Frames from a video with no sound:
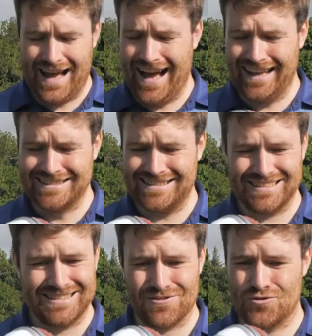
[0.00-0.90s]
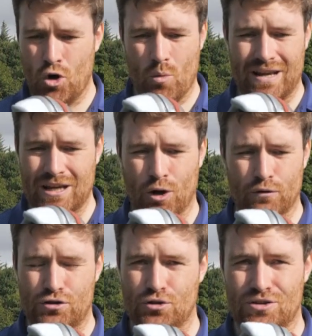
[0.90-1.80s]
And there's not many
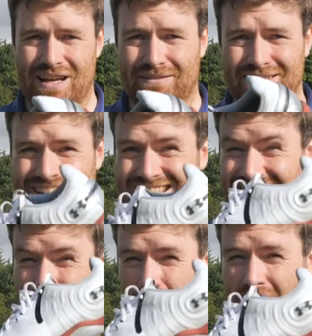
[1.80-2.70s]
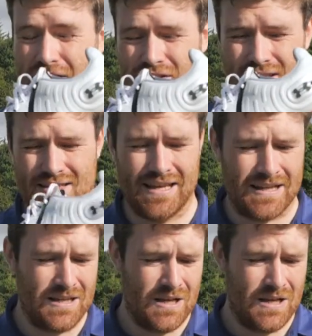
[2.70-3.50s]
golf shoes that I've tested that can match this thing